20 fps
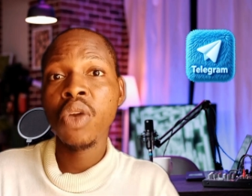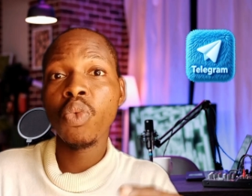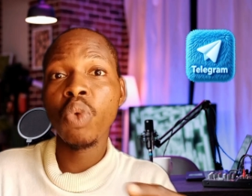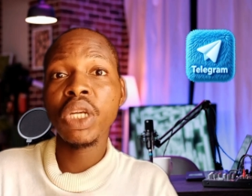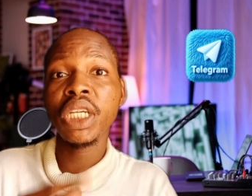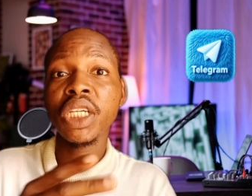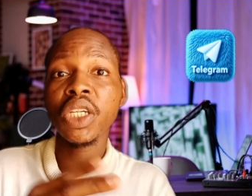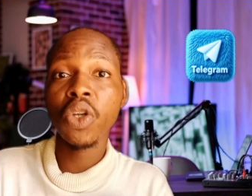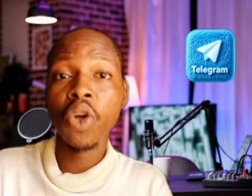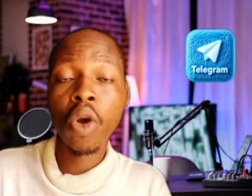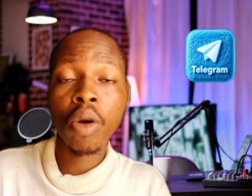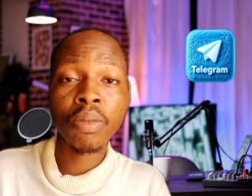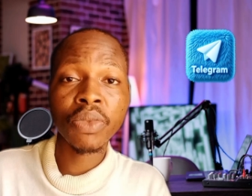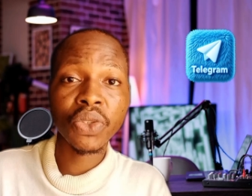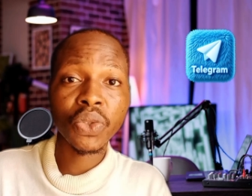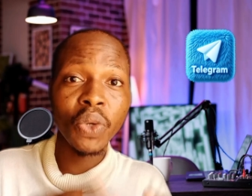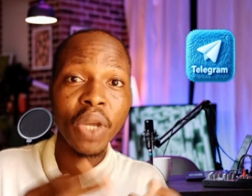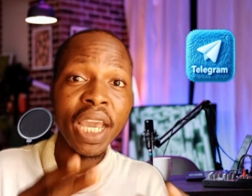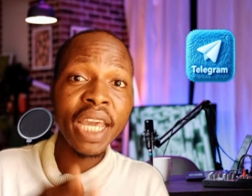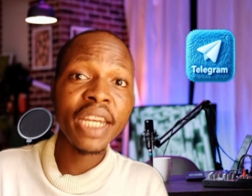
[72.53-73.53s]
when it comes
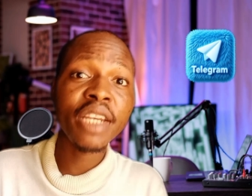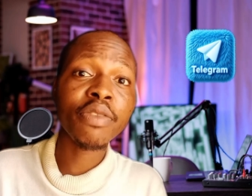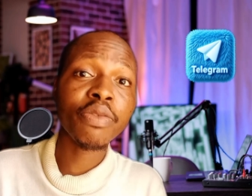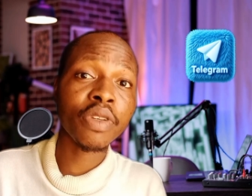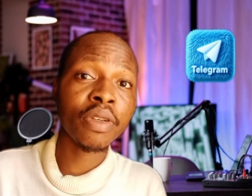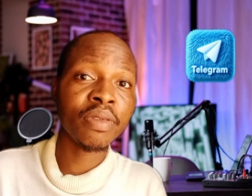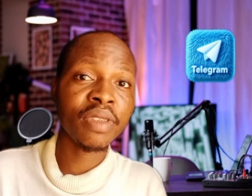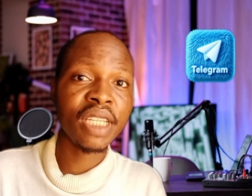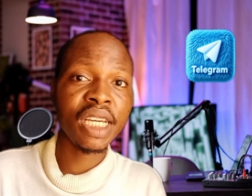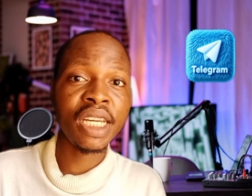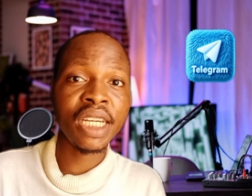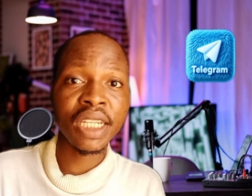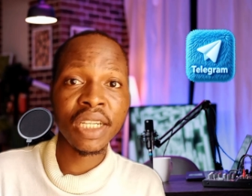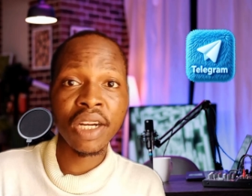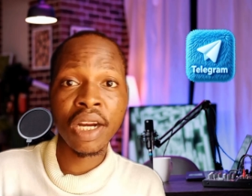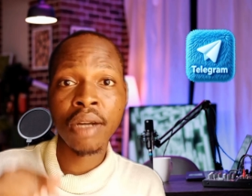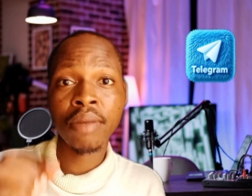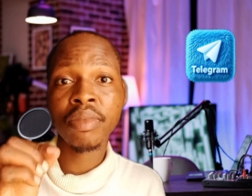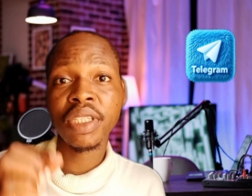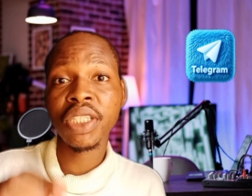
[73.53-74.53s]
to earning from
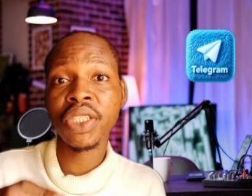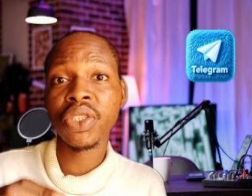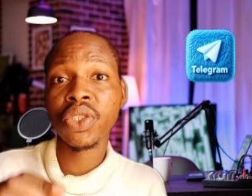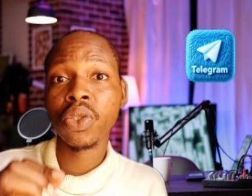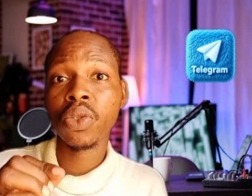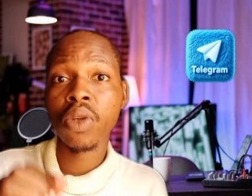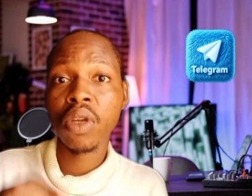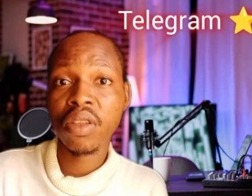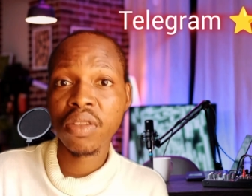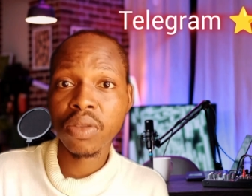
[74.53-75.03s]
Telegram is